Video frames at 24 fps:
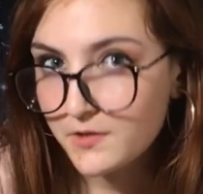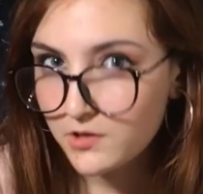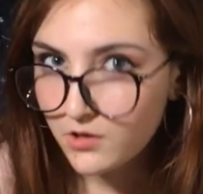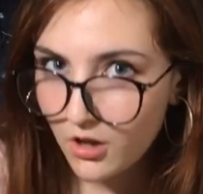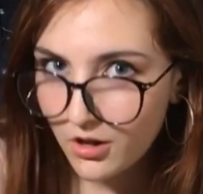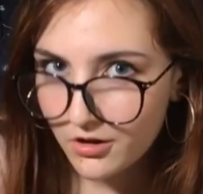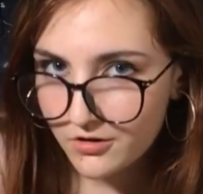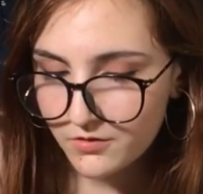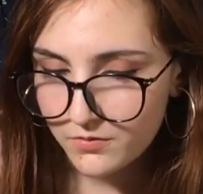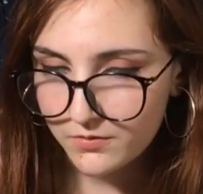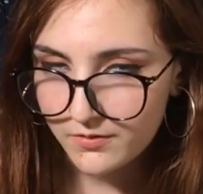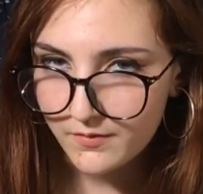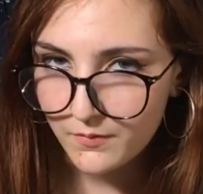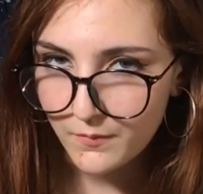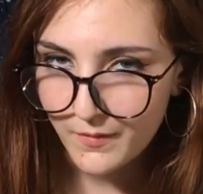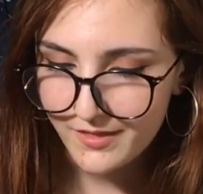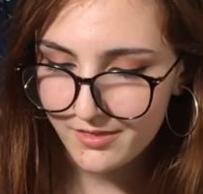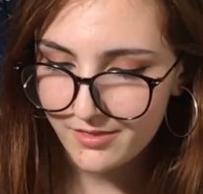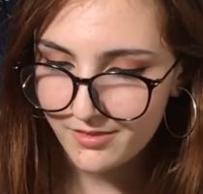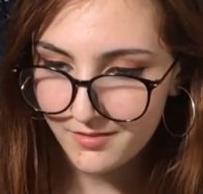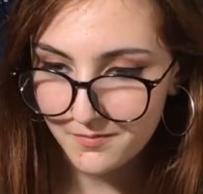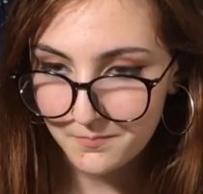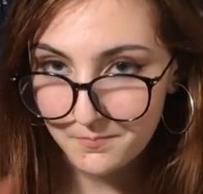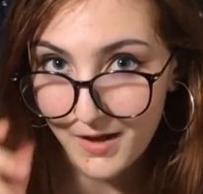plot
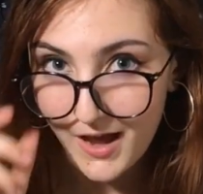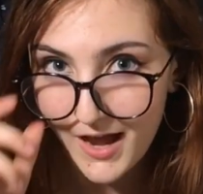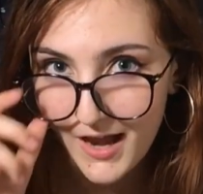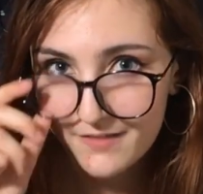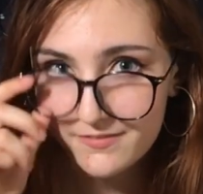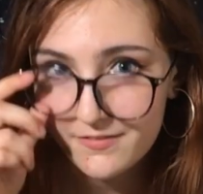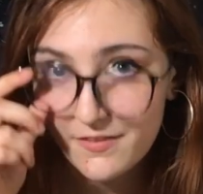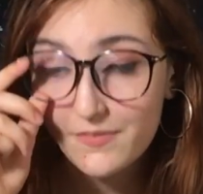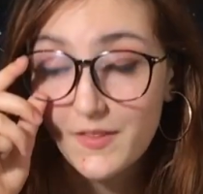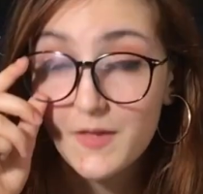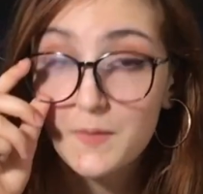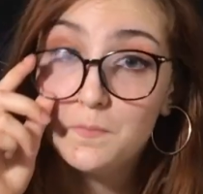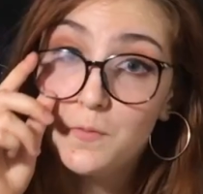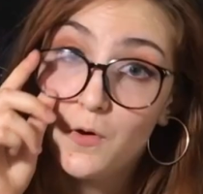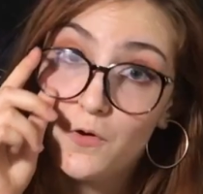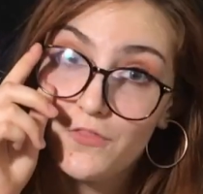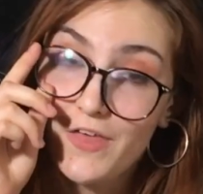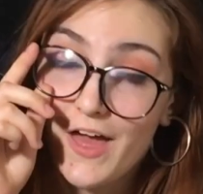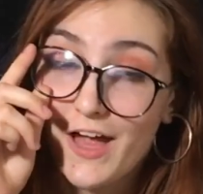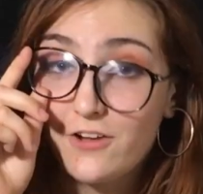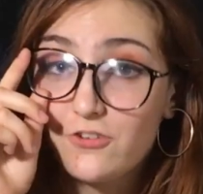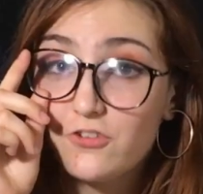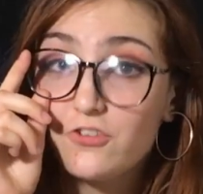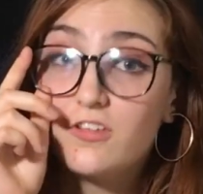twist in mind that they
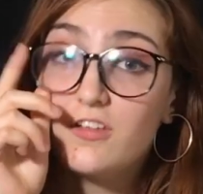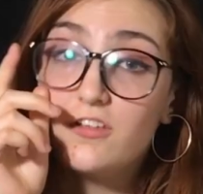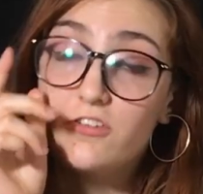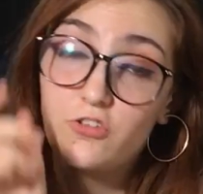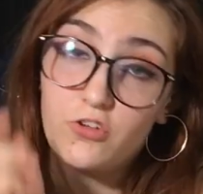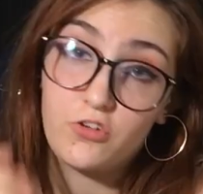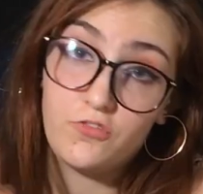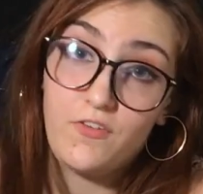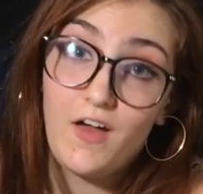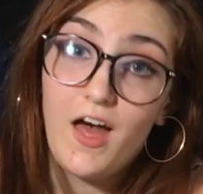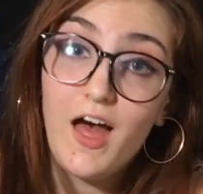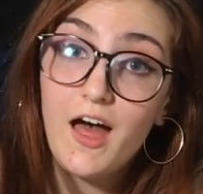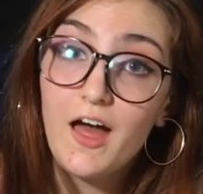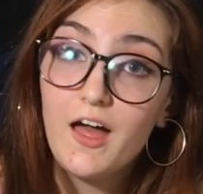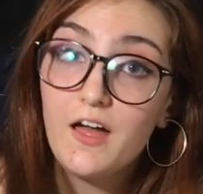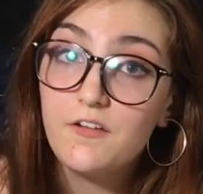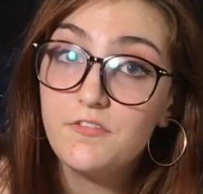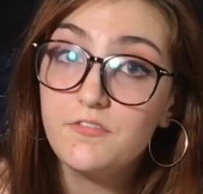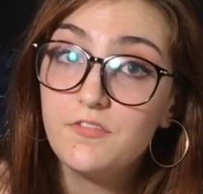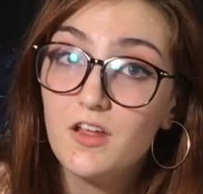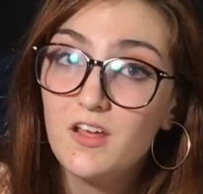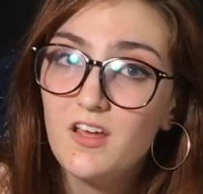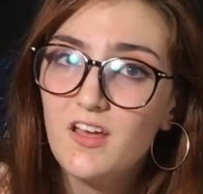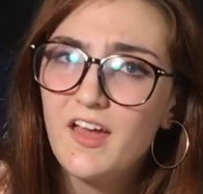both actually
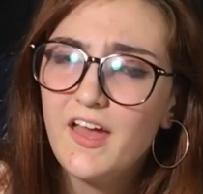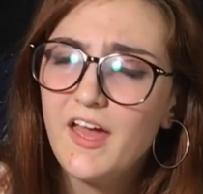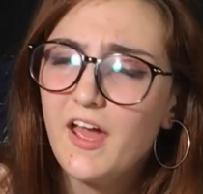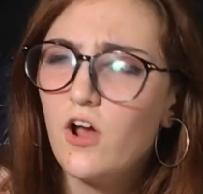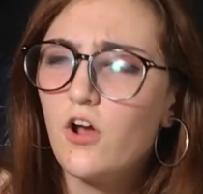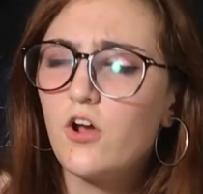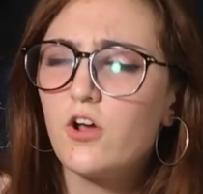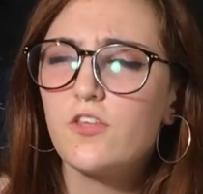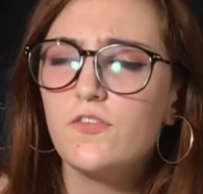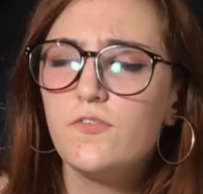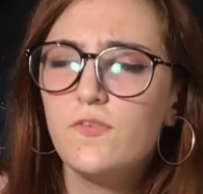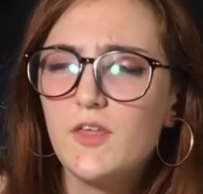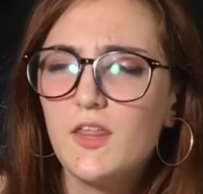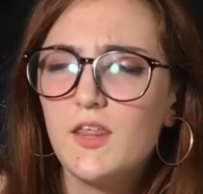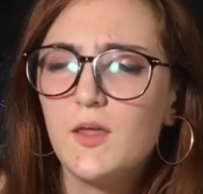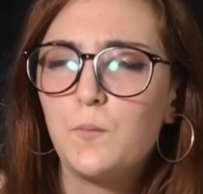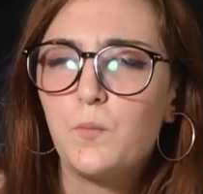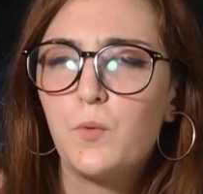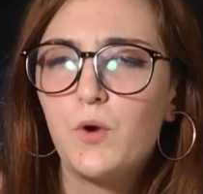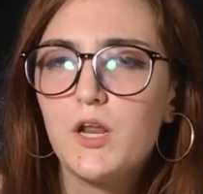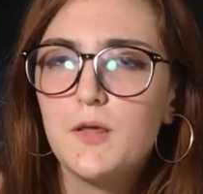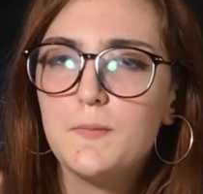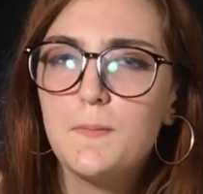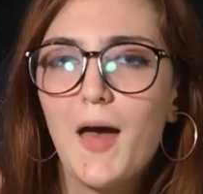survived, Eric's
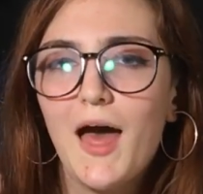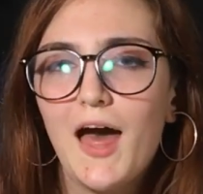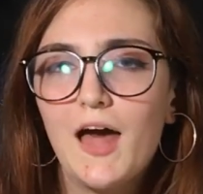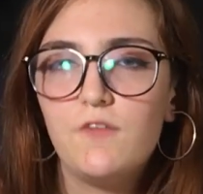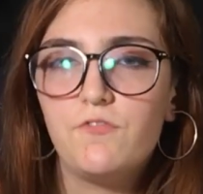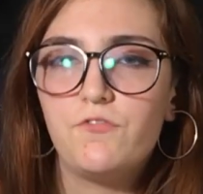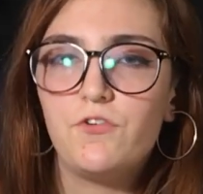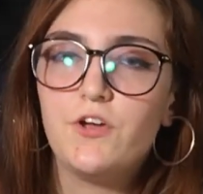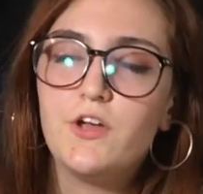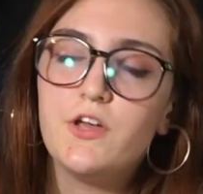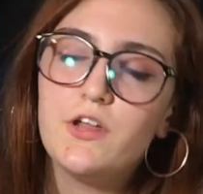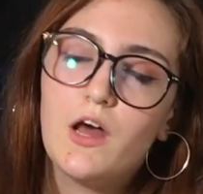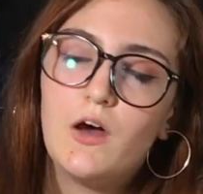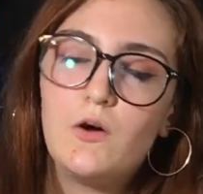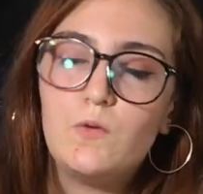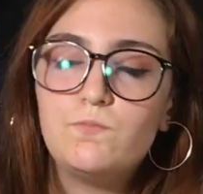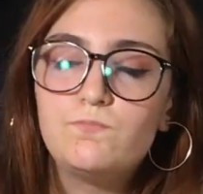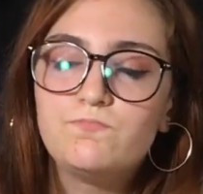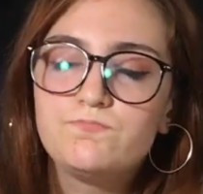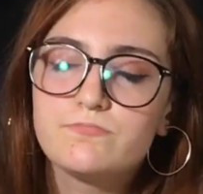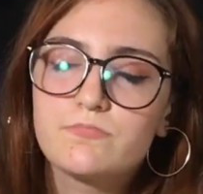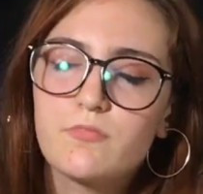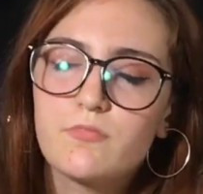feeling pretty bad for, you know,